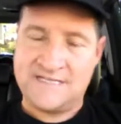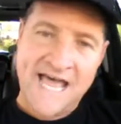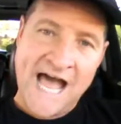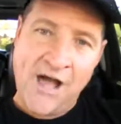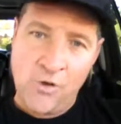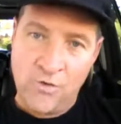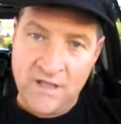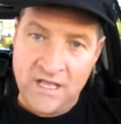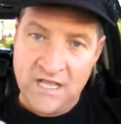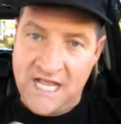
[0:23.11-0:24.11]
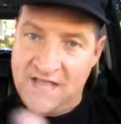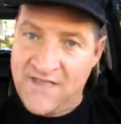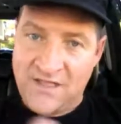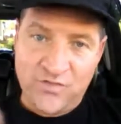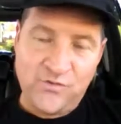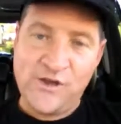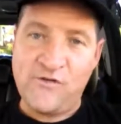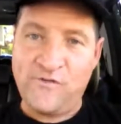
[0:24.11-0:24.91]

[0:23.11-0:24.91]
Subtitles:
Now, in that 3 or